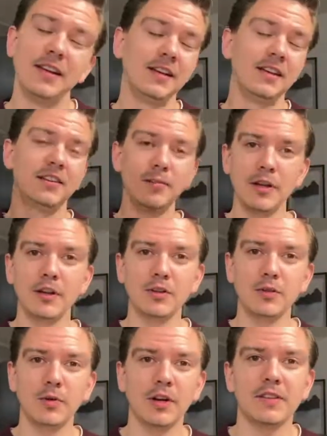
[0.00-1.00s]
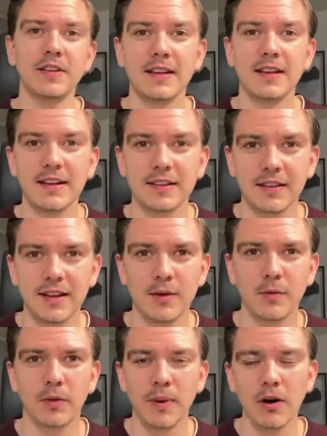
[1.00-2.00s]
similar to what I said yesterday
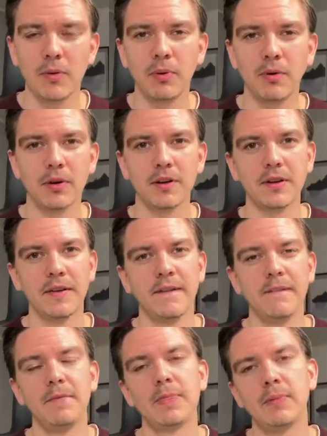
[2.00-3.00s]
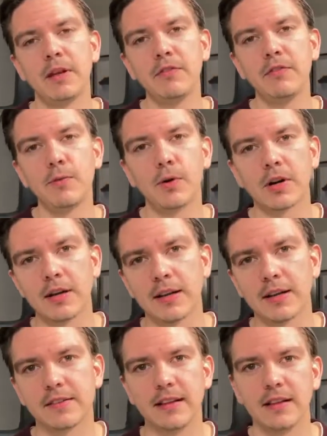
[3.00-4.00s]
with PowerPoint, but if you work in
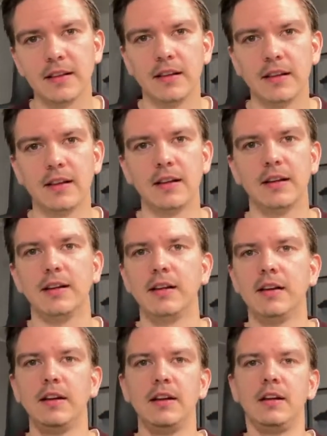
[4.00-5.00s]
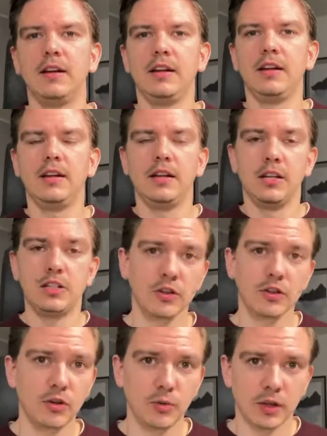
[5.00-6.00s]
Excel,
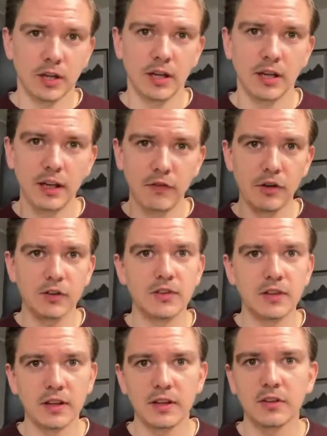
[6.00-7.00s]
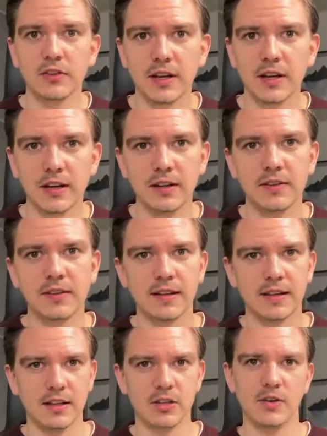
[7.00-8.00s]
just do it. If you're still in your studies,
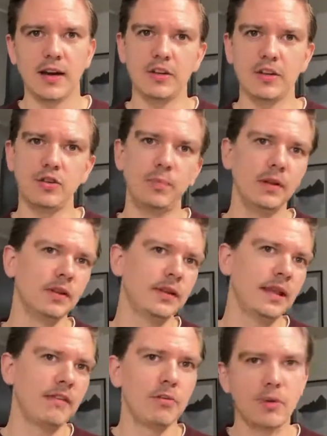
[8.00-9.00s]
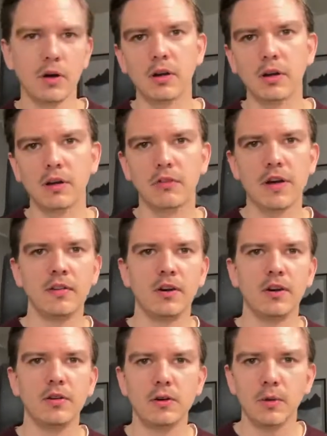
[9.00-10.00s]
then try to build every model. If you have a
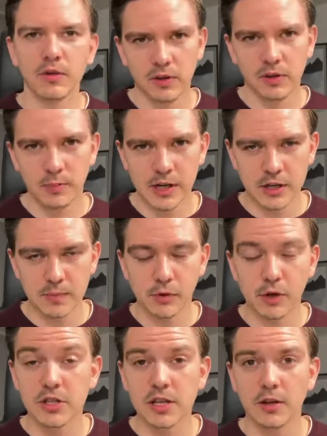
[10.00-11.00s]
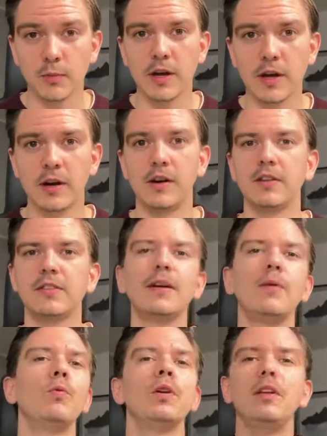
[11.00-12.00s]
university project where
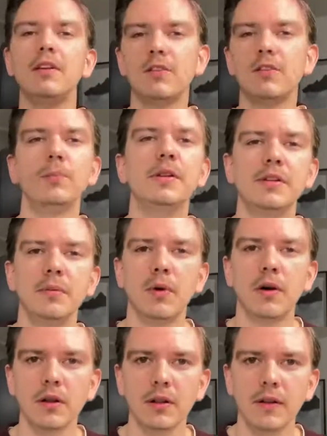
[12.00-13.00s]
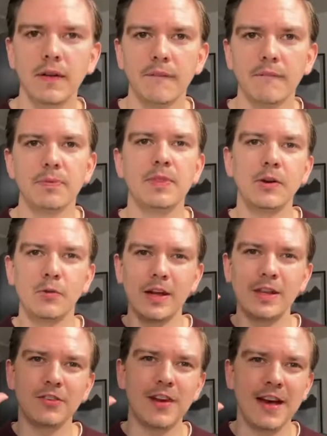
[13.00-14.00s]
someone needs to build a model, then
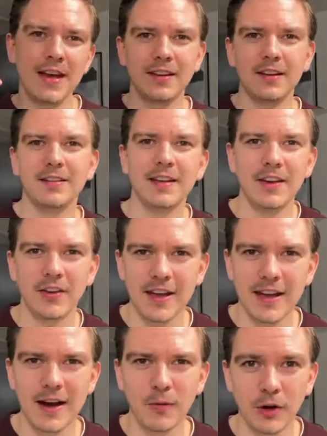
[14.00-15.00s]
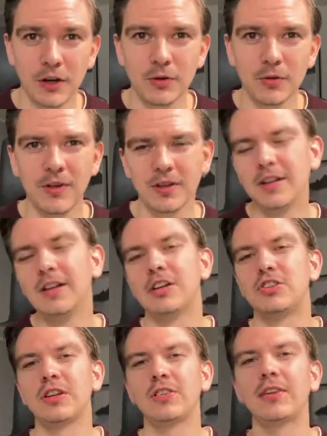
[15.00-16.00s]
raise your hand and say, okay, I want to do it,
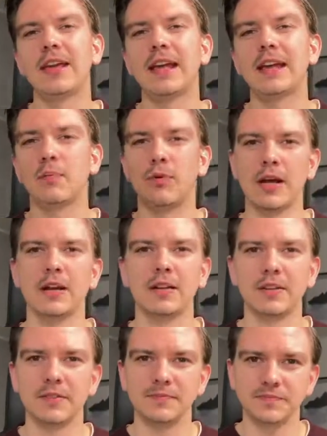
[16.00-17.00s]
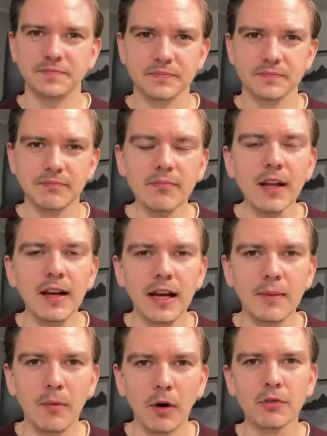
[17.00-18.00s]
just to get the practice.
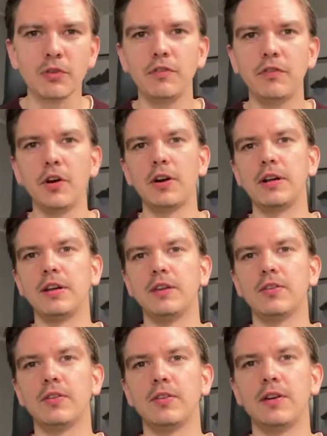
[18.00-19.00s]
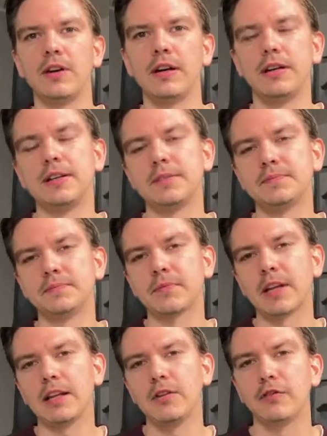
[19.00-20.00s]
Also, if you are in
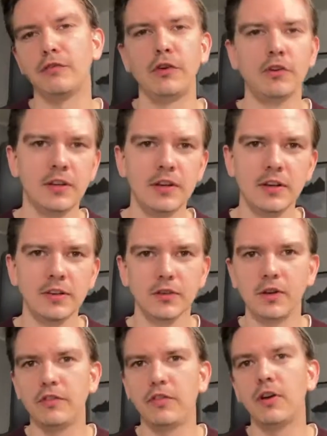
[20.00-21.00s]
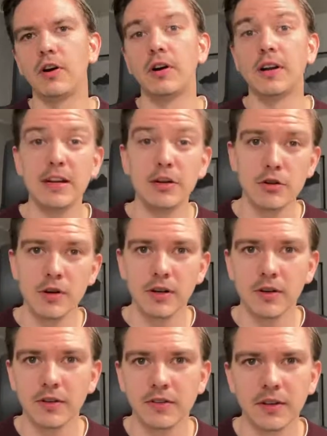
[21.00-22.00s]
your first years, or if you are an intern in
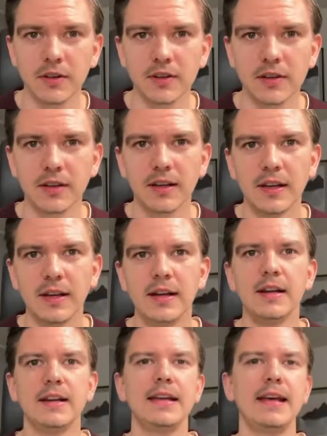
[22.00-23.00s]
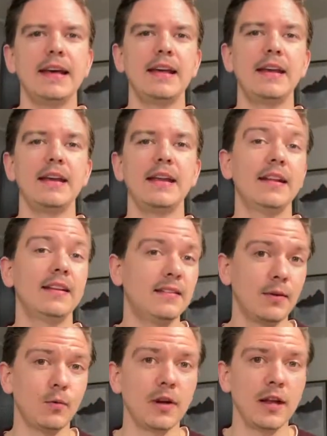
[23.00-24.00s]
consulting, then and
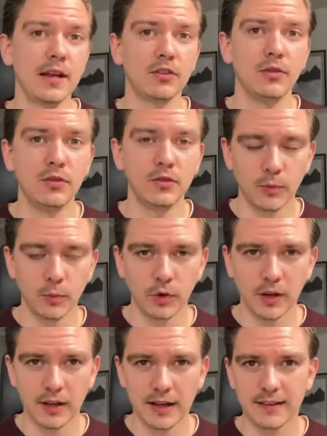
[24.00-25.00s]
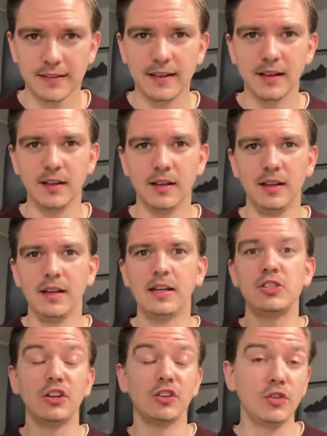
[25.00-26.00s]
someone has to do some work in Excel,
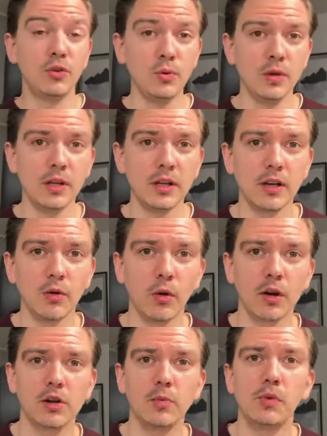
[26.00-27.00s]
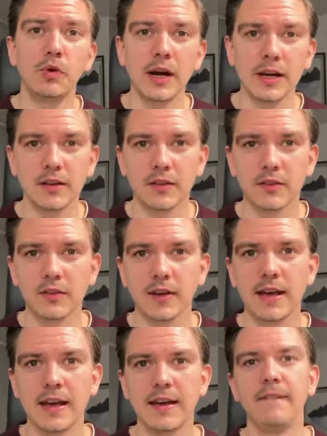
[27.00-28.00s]
just do it in order to practice,
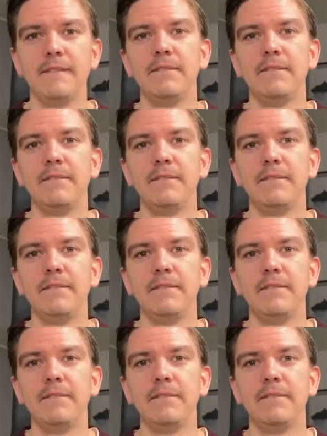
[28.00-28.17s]
okay?